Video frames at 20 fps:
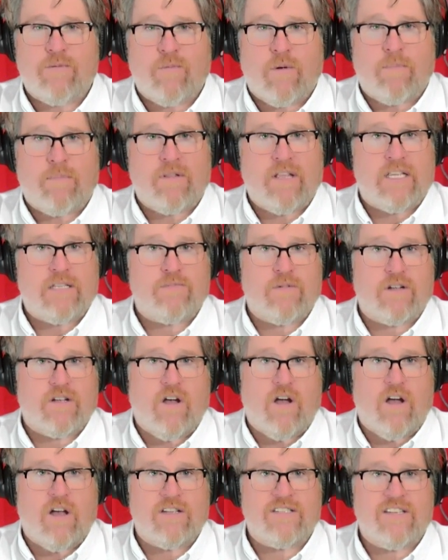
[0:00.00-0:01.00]
replacement
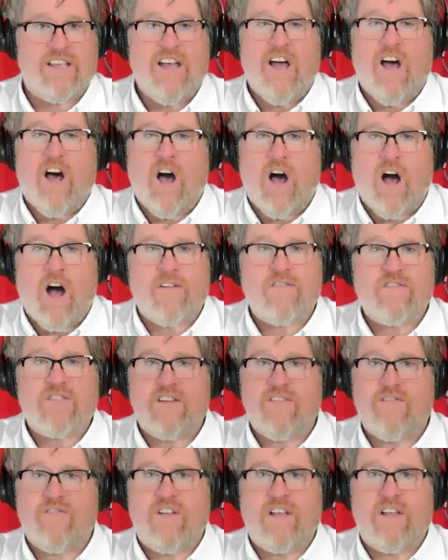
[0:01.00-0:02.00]
costs,
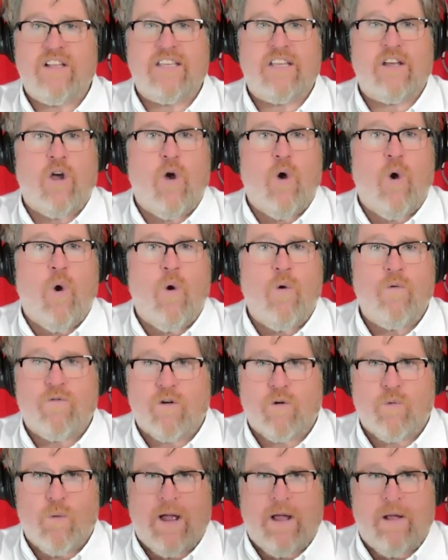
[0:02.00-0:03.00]
often feeling
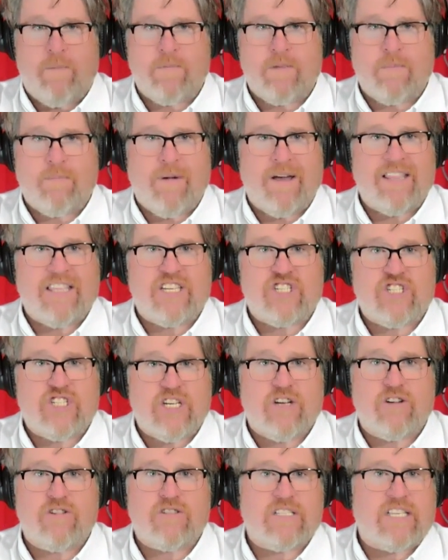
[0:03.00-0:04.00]
overwhelmed by the
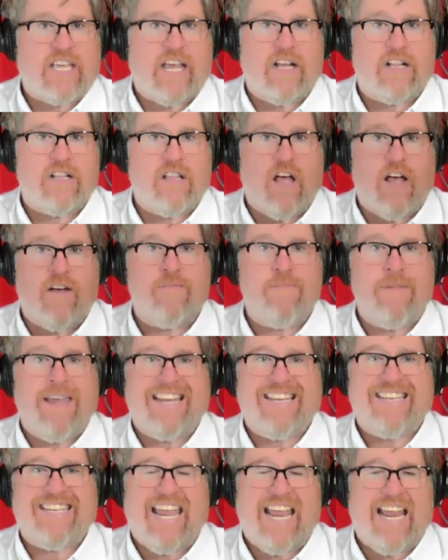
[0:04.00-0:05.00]
sheer scale of
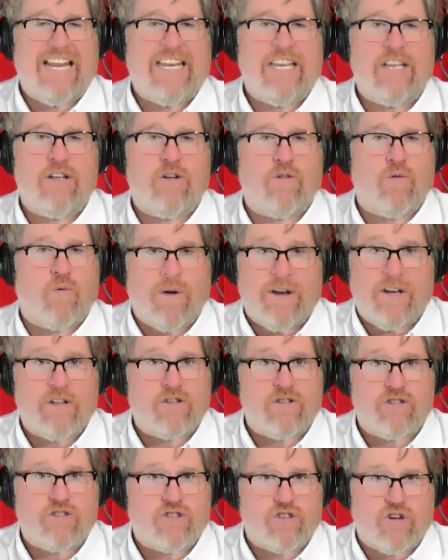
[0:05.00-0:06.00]
maintaining
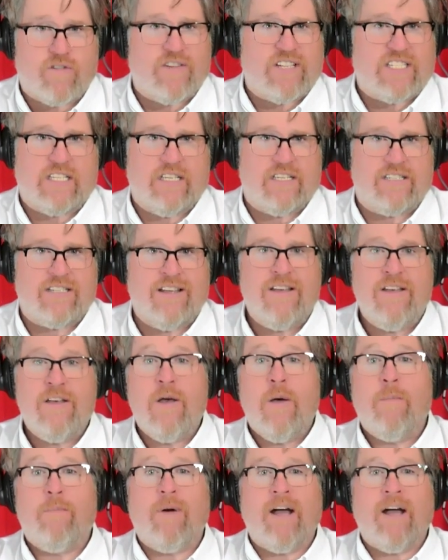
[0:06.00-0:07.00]
critical services.
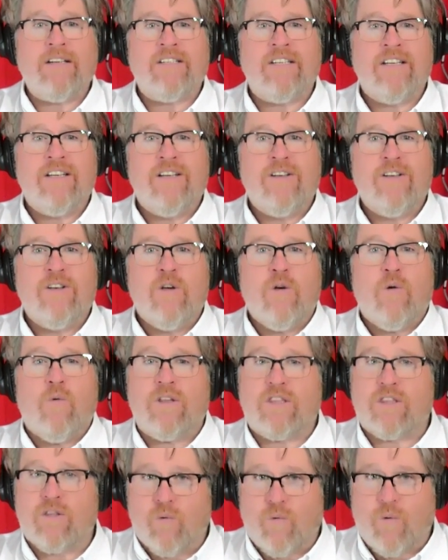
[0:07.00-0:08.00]
But
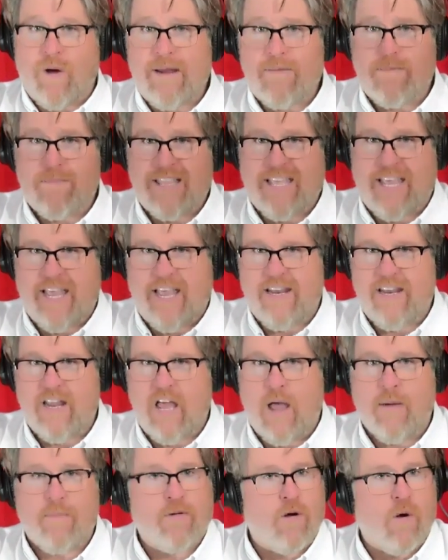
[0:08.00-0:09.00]
with the right plan,
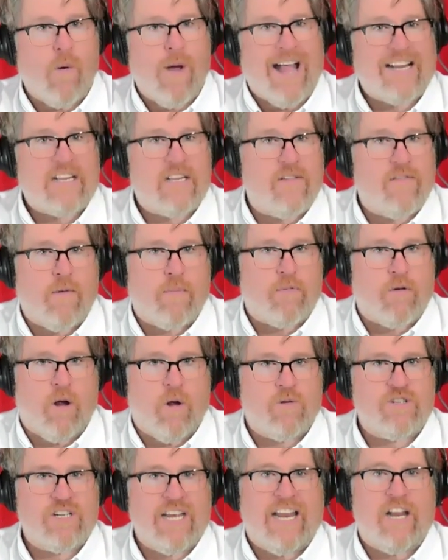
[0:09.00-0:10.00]
a proactive
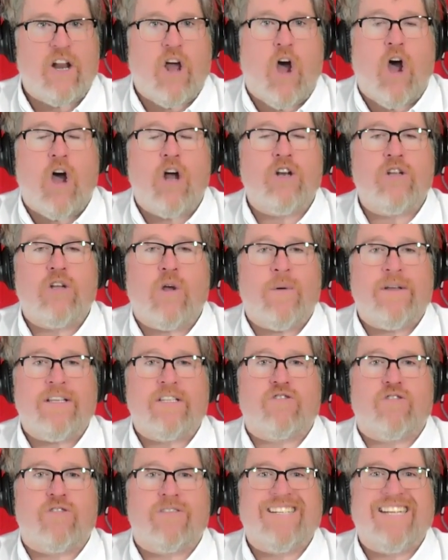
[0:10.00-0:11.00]
approach, and ongoing
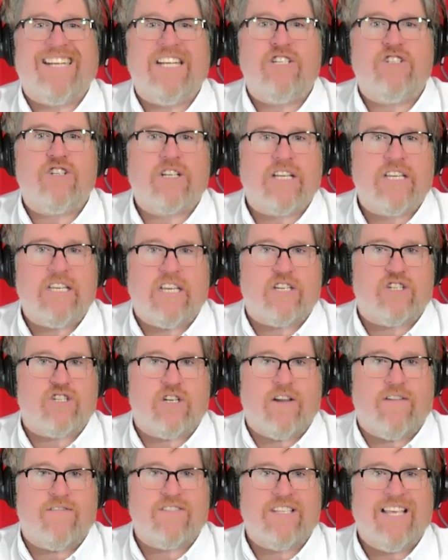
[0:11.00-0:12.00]
strategic
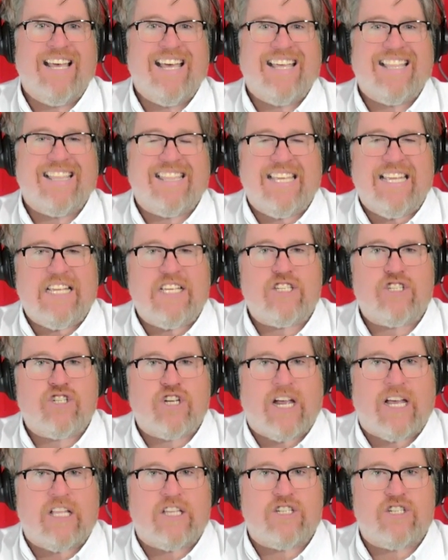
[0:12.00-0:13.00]
initiatives, these
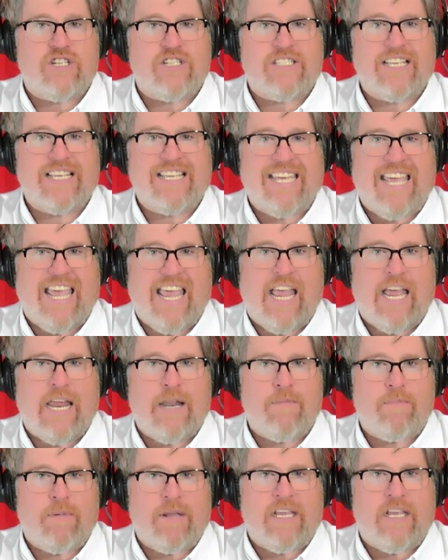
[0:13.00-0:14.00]
challenges
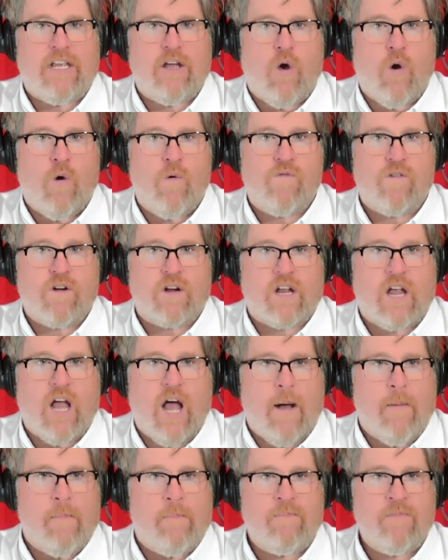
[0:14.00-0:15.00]
can be
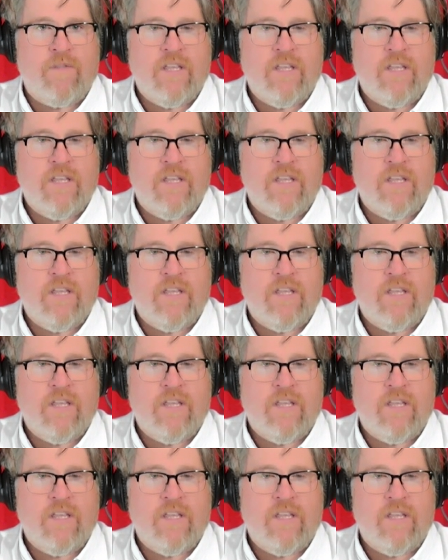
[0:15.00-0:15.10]
overcome.